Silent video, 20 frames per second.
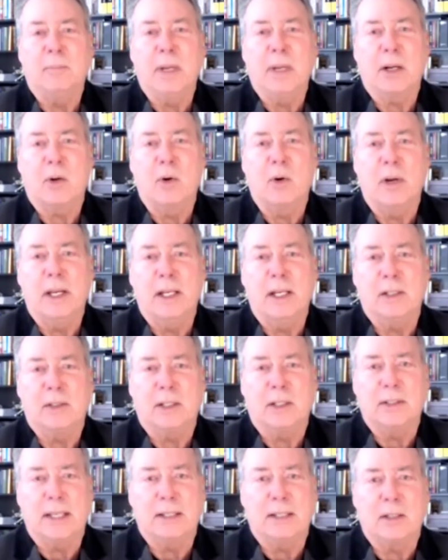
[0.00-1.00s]
Bitcoin is,
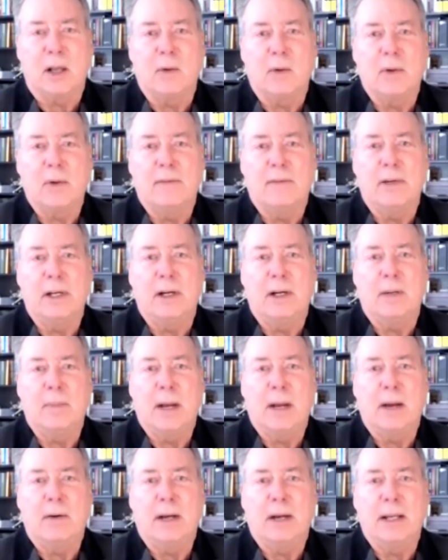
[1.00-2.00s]
because that's all we ever hear
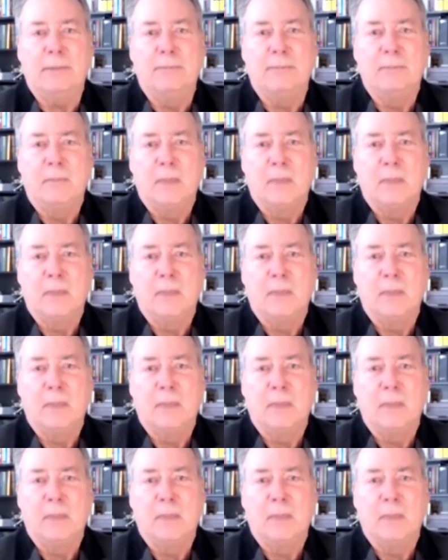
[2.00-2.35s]
about, right?